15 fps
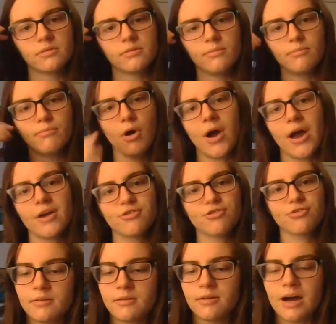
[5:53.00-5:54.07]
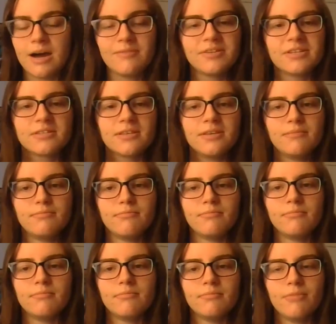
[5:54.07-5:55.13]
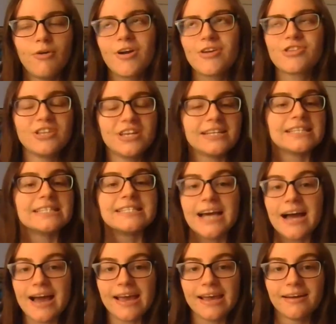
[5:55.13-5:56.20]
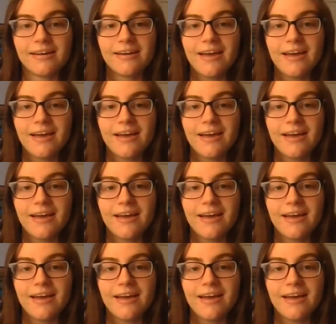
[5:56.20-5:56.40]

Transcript: Moash. Obviously, Moash didn't die,